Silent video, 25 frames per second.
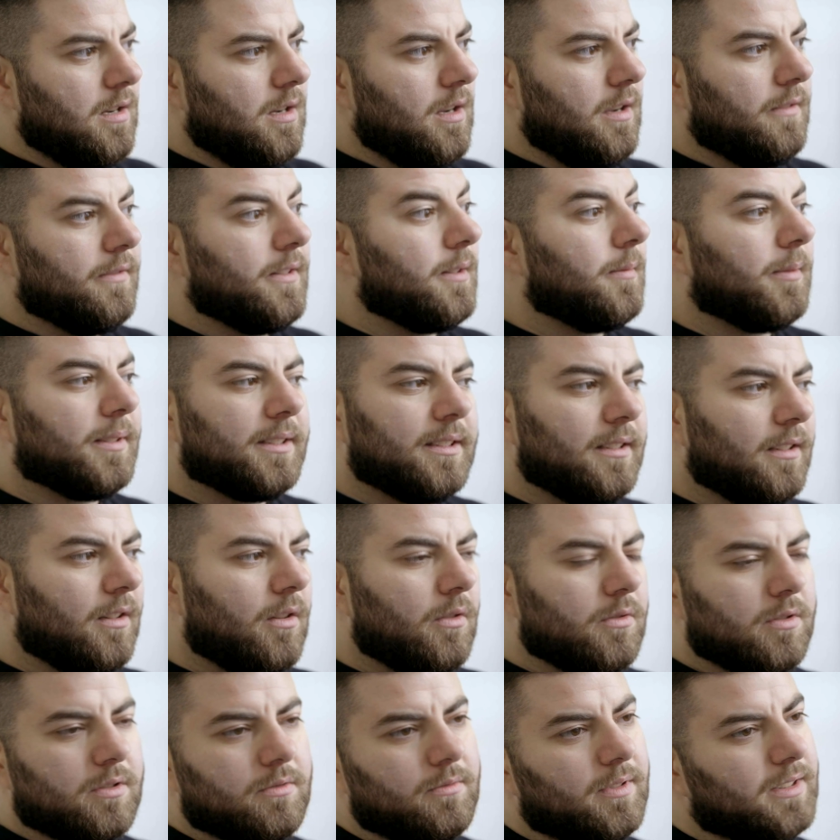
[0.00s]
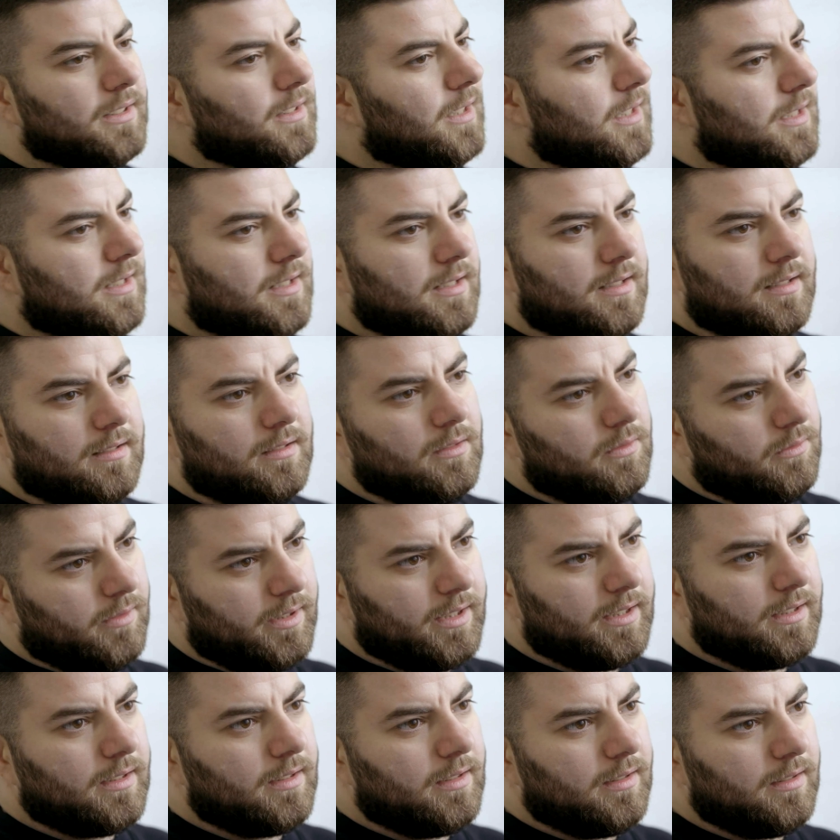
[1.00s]
Everybody knows what ISIS is
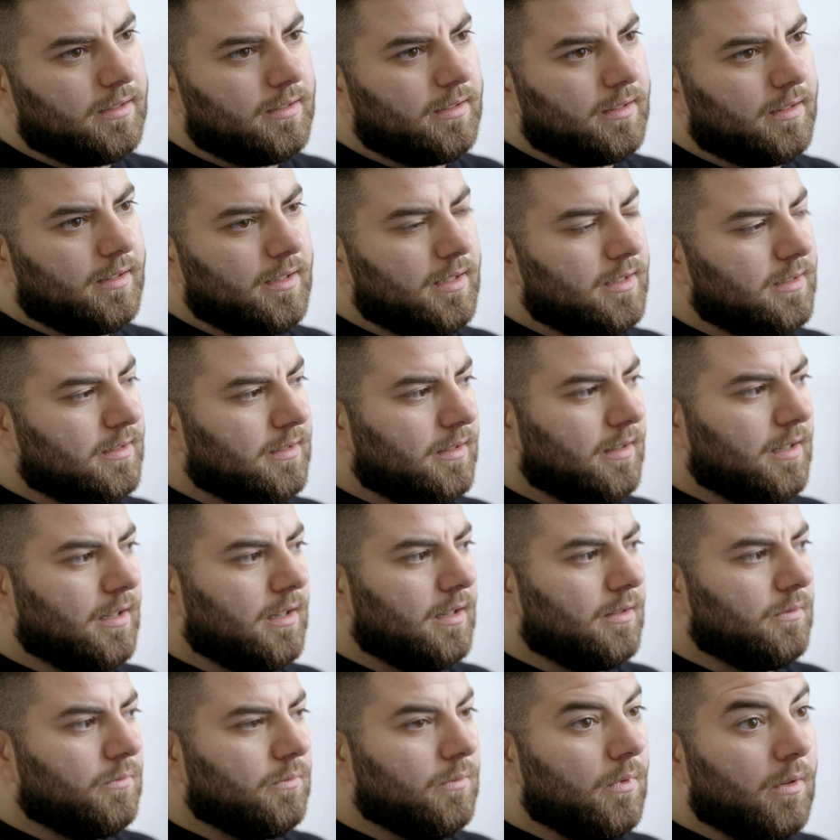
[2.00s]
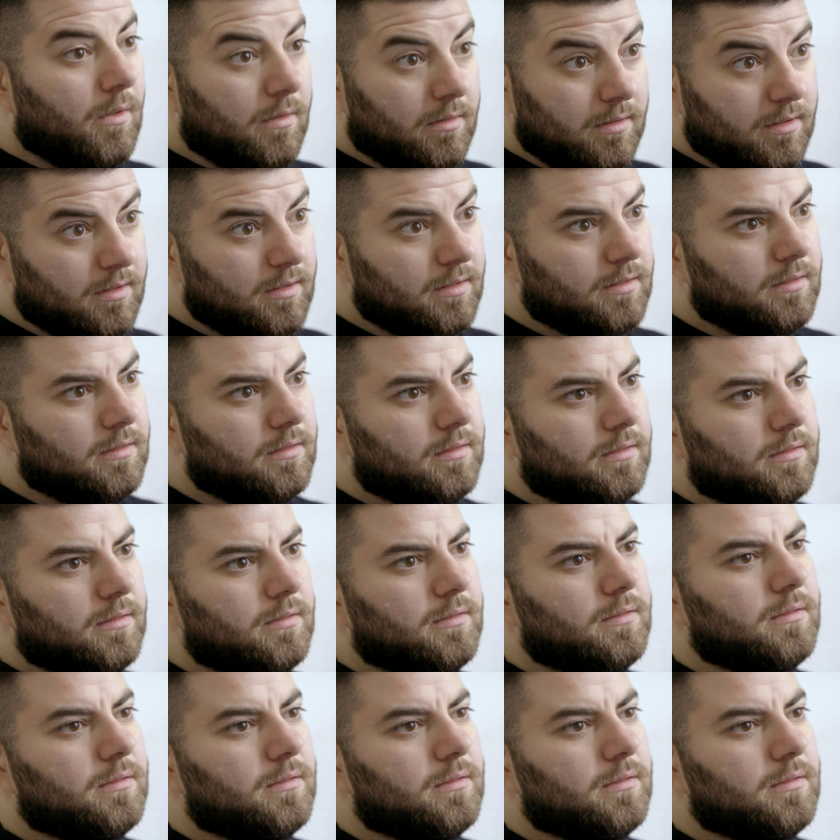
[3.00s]
doing. That's the worst.